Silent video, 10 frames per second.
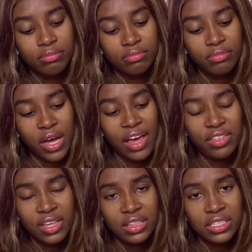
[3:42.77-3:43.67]
but I
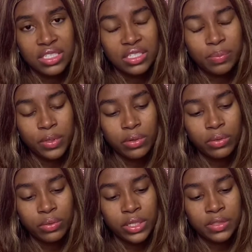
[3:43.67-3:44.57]
think this is the P.
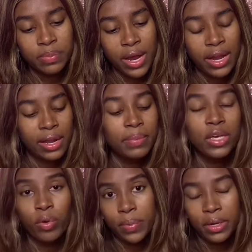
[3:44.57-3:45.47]
Louise brand. Let me
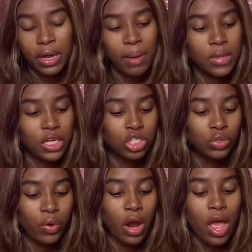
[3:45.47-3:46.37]
open it. I'm not
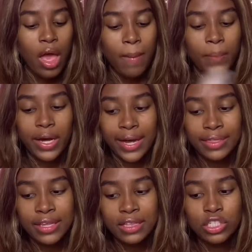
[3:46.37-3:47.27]
sure, but I
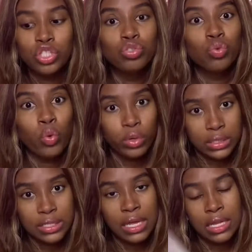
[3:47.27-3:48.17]
think the store
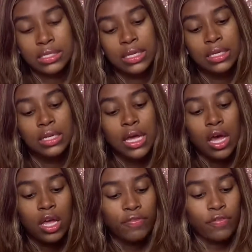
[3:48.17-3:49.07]
sells it
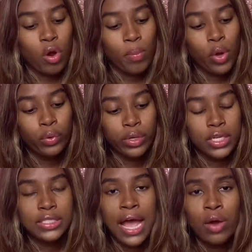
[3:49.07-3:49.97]
from
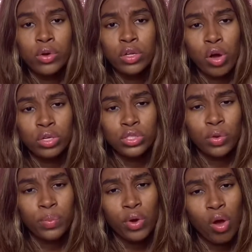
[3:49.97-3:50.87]
Unis. I will
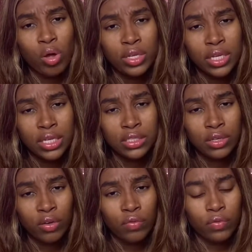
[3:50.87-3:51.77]
also put all the links
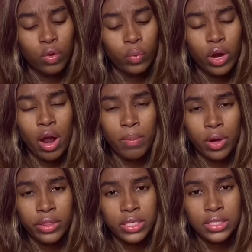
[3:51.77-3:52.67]
of where I
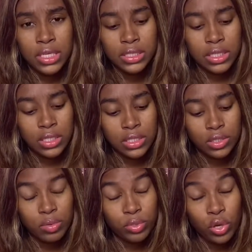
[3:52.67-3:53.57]
bought these things in the
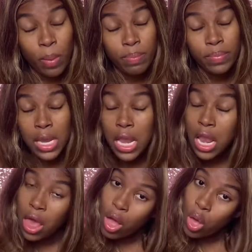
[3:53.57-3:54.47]
description
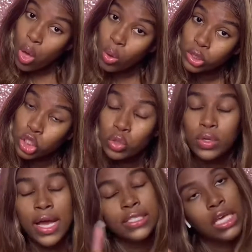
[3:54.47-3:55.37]
below, so you
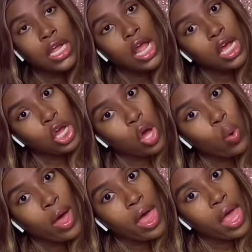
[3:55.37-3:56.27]
guys can
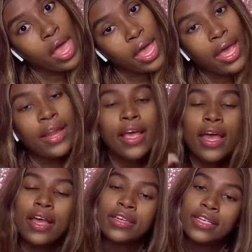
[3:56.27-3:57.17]
go ahead
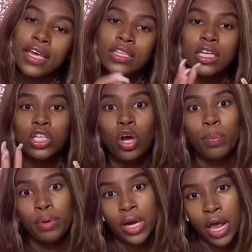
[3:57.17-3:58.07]
and get
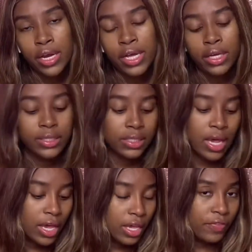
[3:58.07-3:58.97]
your products
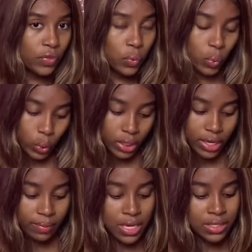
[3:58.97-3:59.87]
if you want
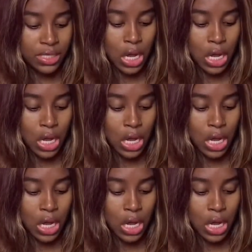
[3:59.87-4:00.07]
them, because